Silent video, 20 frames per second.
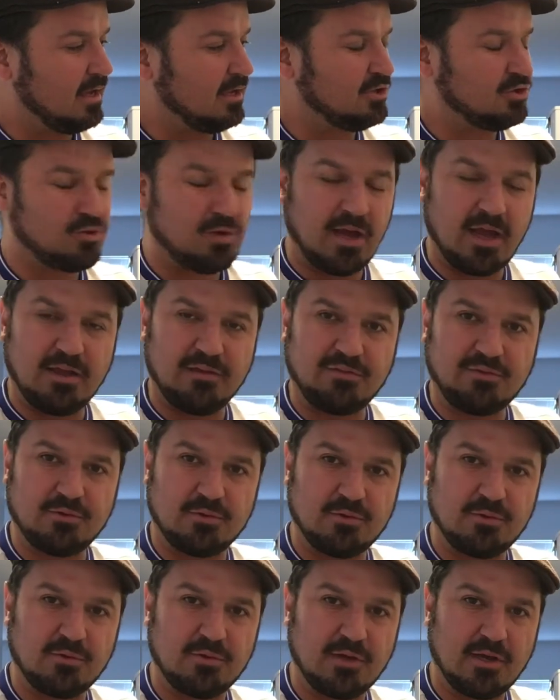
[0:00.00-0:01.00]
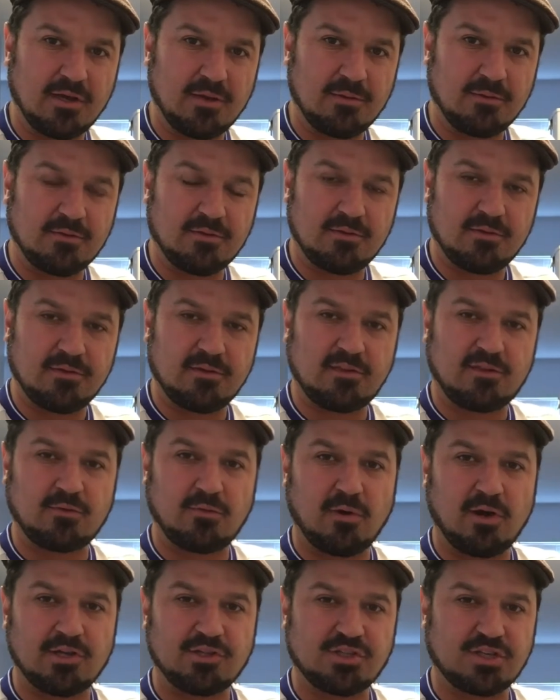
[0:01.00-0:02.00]
drive through
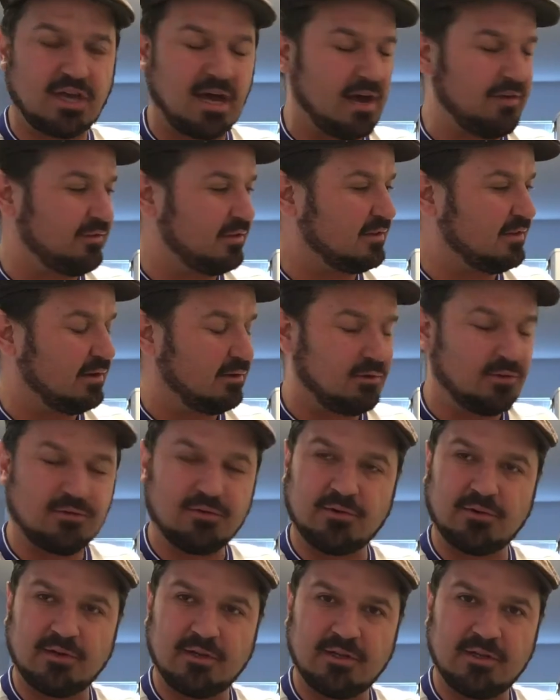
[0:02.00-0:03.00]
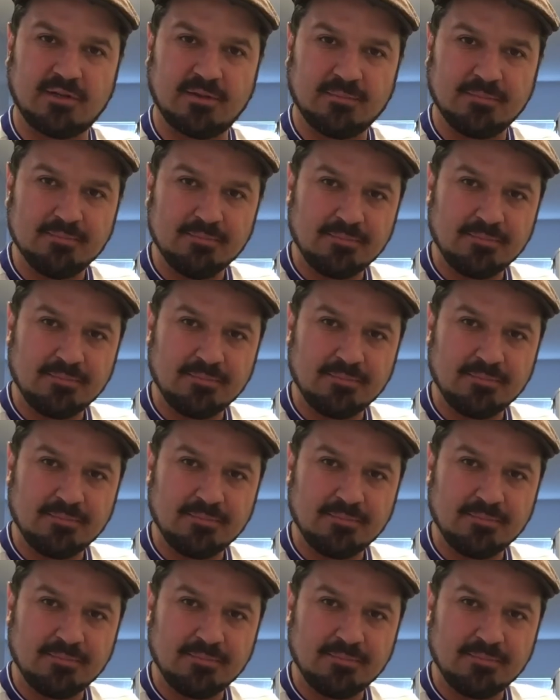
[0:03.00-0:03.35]
Squanch Kava territory.